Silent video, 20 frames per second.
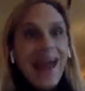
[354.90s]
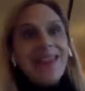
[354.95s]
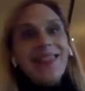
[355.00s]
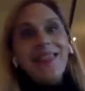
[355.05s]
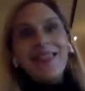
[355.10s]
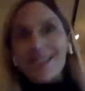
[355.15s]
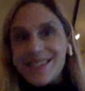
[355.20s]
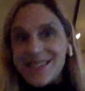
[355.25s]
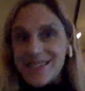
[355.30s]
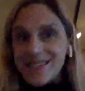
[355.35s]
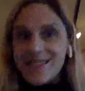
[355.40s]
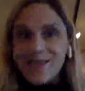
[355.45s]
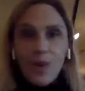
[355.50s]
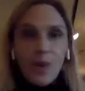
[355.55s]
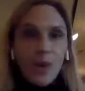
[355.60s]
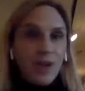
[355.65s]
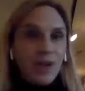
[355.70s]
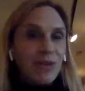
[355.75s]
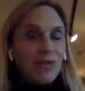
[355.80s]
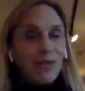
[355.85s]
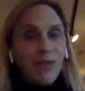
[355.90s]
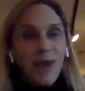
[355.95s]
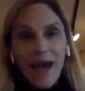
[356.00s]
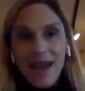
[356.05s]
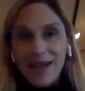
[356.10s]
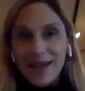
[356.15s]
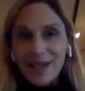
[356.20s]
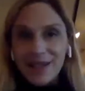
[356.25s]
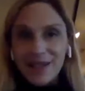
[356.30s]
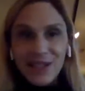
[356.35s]
And this is going to
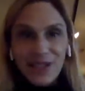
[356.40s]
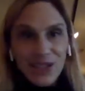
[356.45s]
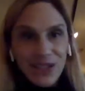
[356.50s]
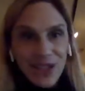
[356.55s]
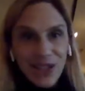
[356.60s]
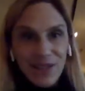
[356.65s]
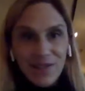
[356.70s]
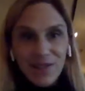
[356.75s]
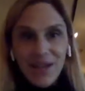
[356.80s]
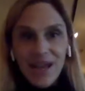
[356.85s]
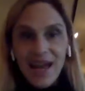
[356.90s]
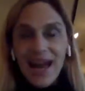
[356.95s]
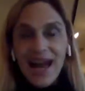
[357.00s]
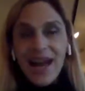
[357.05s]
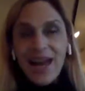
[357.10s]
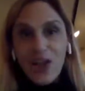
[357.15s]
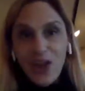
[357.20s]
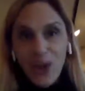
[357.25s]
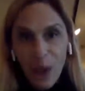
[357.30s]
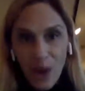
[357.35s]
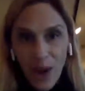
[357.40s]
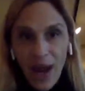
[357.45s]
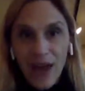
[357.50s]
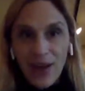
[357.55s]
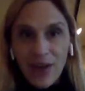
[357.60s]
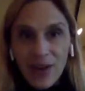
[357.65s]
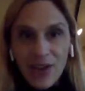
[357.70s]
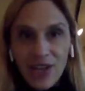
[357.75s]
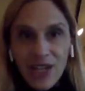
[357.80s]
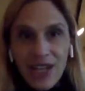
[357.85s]
radically shift your
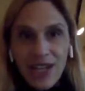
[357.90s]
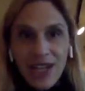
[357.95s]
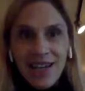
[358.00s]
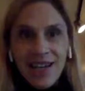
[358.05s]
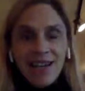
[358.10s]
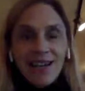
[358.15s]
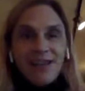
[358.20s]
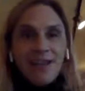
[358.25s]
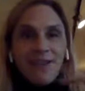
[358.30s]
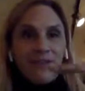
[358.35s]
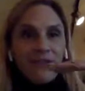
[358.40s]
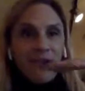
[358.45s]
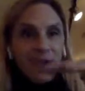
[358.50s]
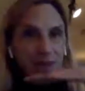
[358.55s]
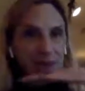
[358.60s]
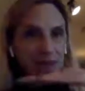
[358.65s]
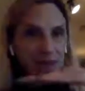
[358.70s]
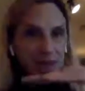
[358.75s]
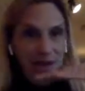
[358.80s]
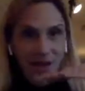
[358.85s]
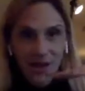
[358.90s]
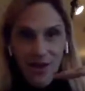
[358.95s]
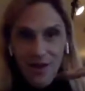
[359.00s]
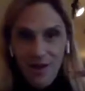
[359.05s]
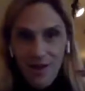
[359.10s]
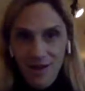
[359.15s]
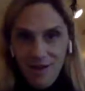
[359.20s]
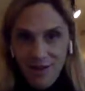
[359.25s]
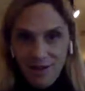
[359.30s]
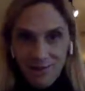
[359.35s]
energy from
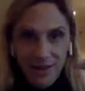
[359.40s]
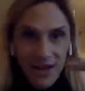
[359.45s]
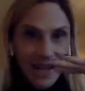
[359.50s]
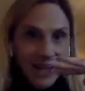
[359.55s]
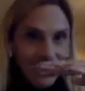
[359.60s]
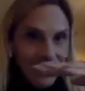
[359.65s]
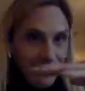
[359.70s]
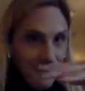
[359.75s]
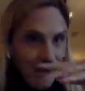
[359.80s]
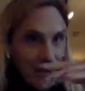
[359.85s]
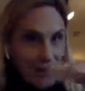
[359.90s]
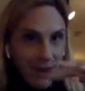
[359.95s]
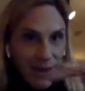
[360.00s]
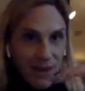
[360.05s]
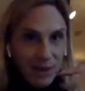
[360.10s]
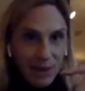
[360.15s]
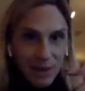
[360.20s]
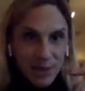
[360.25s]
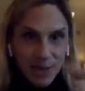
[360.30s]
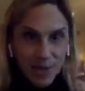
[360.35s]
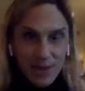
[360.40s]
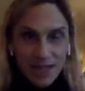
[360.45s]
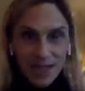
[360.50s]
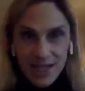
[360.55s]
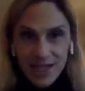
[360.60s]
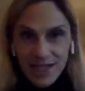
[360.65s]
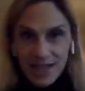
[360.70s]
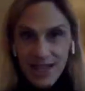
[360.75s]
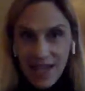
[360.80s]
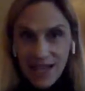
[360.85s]
here, right, where you're able to be
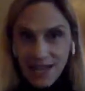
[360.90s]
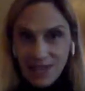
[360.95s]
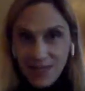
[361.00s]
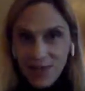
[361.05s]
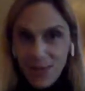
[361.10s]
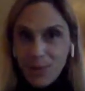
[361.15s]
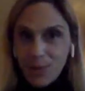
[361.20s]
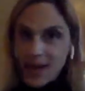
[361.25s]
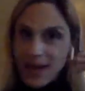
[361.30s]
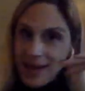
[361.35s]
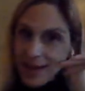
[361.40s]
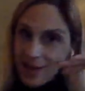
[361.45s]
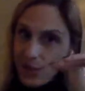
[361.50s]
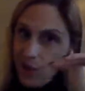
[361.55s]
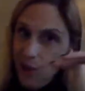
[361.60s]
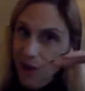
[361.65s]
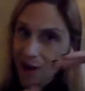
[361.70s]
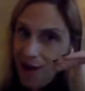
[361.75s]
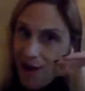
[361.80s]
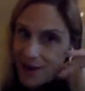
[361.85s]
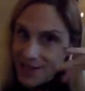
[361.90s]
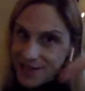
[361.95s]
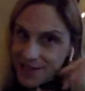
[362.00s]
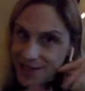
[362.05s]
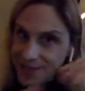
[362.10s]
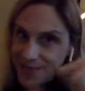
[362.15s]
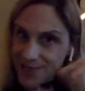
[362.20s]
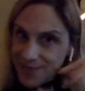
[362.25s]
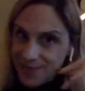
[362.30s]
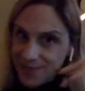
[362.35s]
successful, but at a
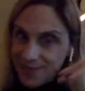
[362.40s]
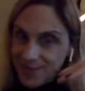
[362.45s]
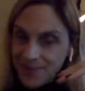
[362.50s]
cost.